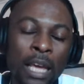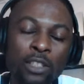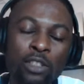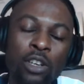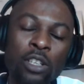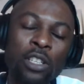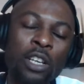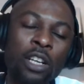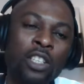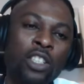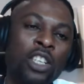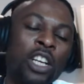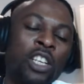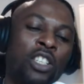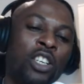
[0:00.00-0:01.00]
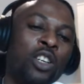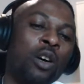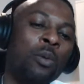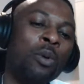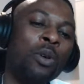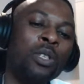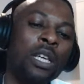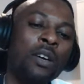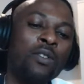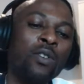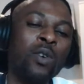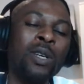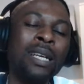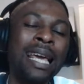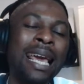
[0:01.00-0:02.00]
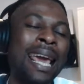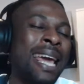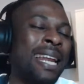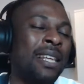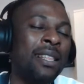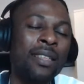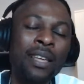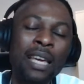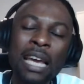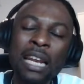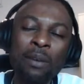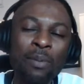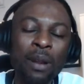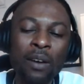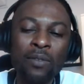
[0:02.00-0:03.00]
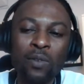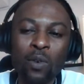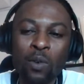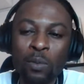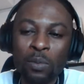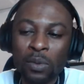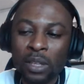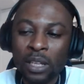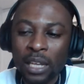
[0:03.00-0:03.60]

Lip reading: Just search Shady Shay 007 on anything, any platform.